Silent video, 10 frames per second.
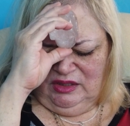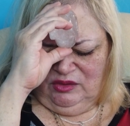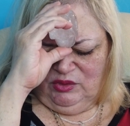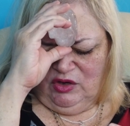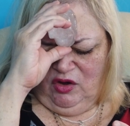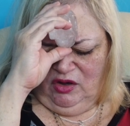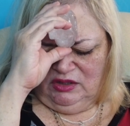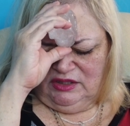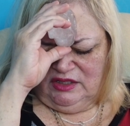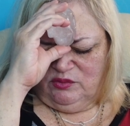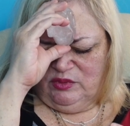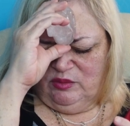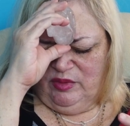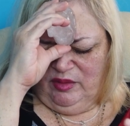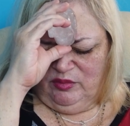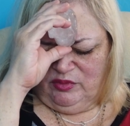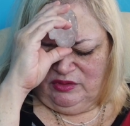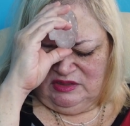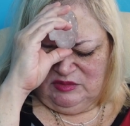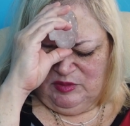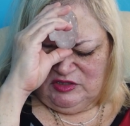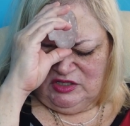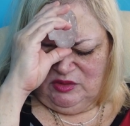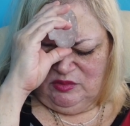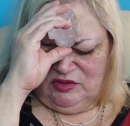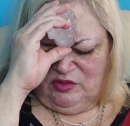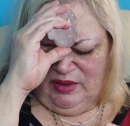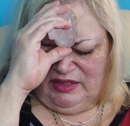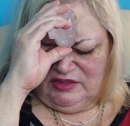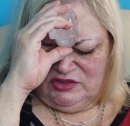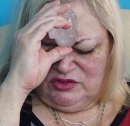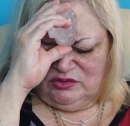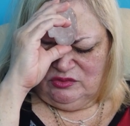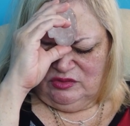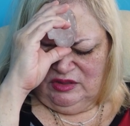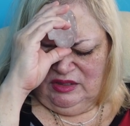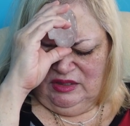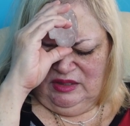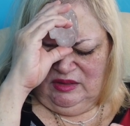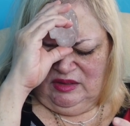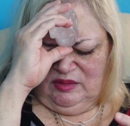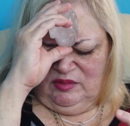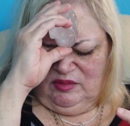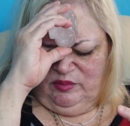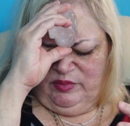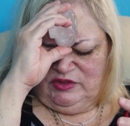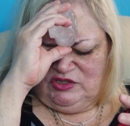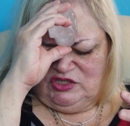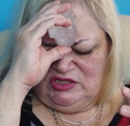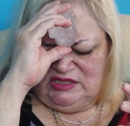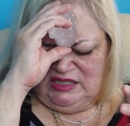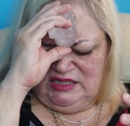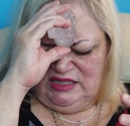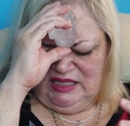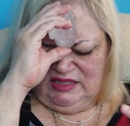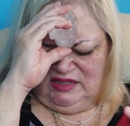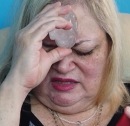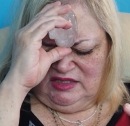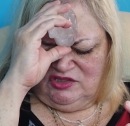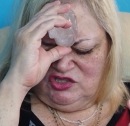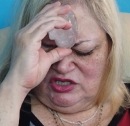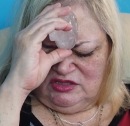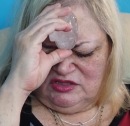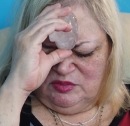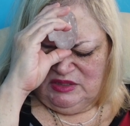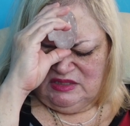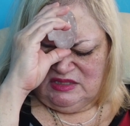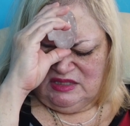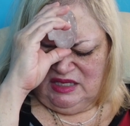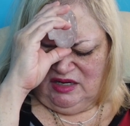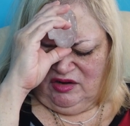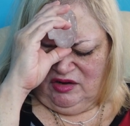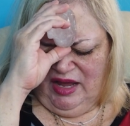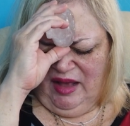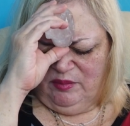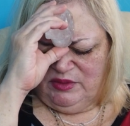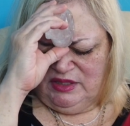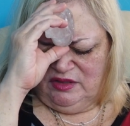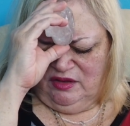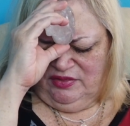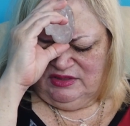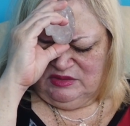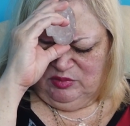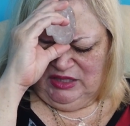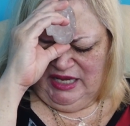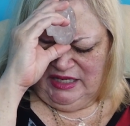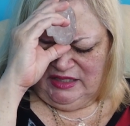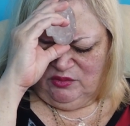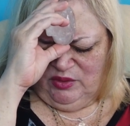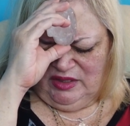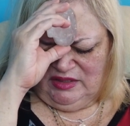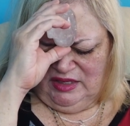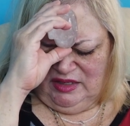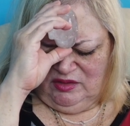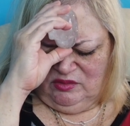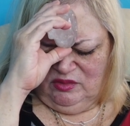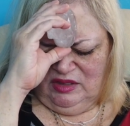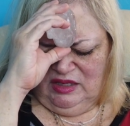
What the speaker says: recall it and remember it, especially with gratitude. But she said that the adjustments that are happening on this planet right now